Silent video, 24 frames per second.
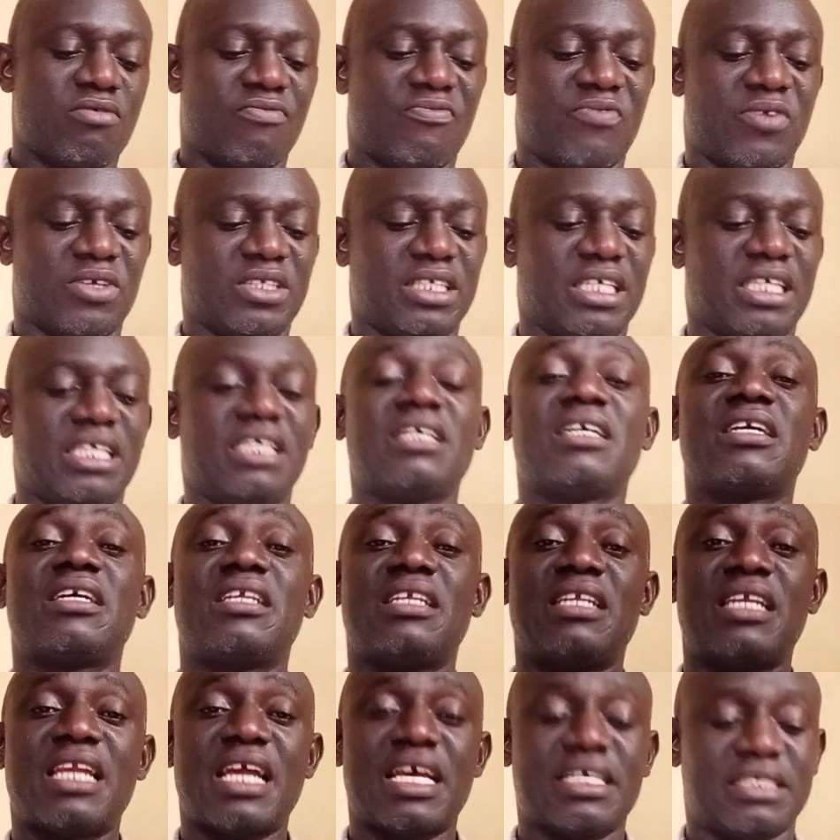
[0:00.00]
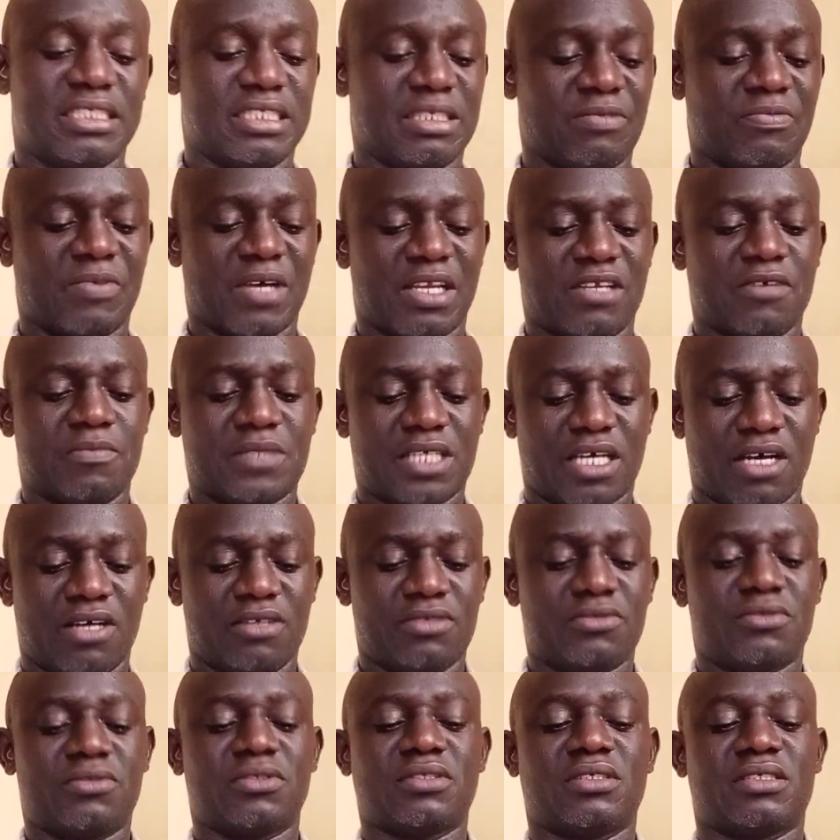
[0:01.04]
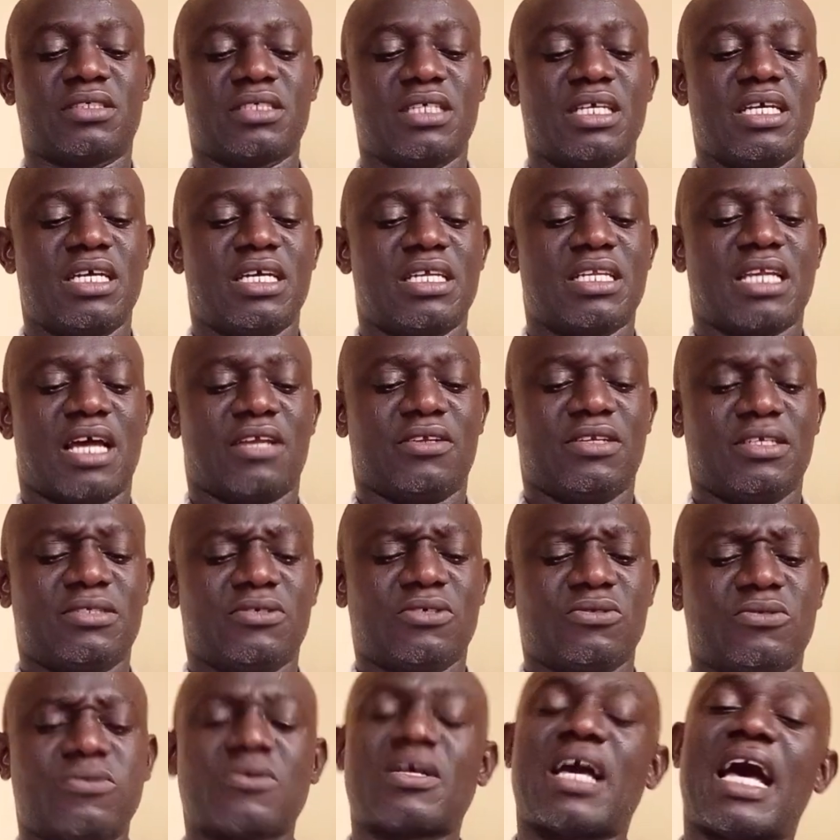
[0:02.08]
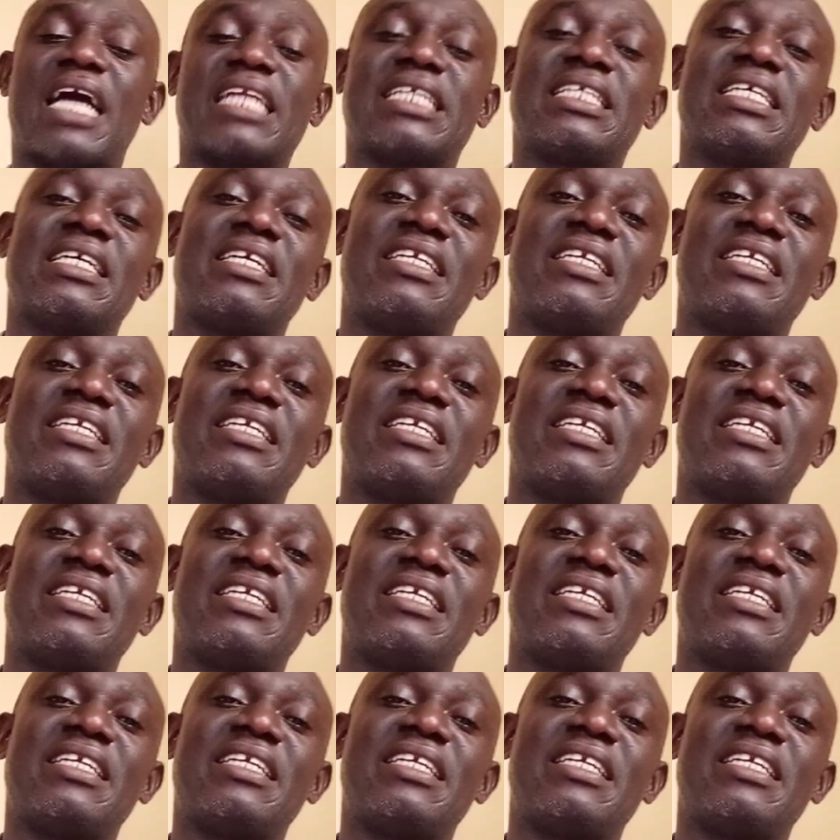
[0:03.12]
for the less developed countries. Now, let us look at